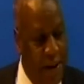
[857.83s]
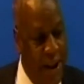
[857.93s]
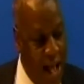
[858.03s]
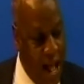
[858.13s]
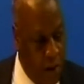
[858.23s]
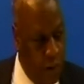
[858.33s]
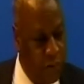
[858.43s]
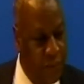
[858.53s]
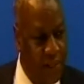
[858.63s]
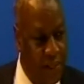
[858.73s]
how
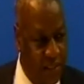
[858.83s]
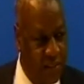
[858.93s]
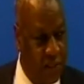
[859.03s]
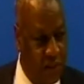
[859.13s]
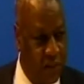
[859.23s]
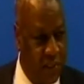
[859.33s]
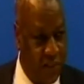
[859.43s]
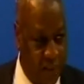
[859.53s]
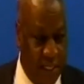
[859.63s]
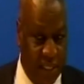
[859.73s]
the national security
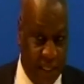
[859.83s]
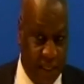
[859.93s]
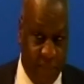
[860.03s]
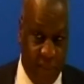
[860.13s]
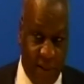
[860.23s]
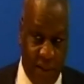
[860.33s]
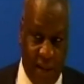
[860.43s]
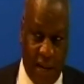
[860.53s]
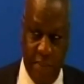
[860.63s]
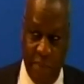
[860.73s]
strategy
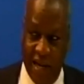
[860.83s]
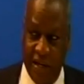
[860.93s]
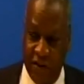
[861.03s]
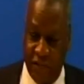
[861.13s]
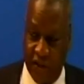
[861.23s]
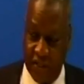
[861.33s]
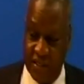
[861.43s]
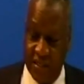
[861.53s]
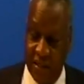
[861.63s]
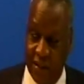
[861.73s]
can make a
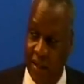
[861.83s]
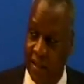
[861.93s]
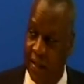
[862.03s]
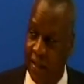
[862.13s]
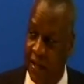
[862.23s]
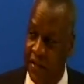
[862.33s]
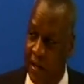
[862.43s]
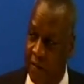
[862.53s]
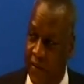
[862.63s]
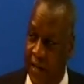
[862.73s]
difference in
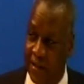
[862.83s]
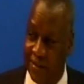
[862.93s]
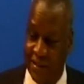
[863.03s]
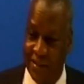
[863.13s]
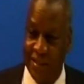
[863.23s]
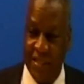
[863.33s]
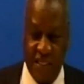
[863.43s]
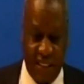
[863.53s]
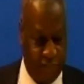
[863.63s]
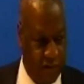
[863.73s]
delivering
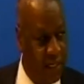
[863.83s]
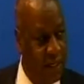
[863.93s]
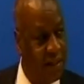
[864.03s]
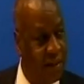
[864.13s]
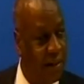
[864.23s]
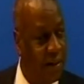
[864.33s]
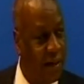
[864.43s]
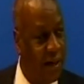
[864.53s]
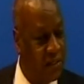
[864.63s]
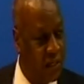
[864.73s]
safety
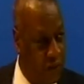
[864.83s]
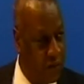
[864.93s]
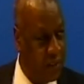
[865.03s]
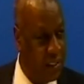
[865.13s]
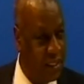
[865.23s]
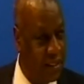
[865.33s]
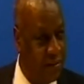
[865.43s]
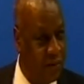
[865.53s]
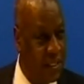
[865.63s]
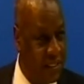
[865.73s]
and security
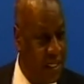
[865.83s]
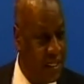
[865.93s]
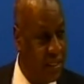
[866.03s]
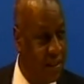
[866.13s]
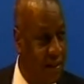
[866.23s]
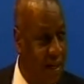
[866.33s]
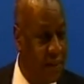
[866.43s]
to the citizen and the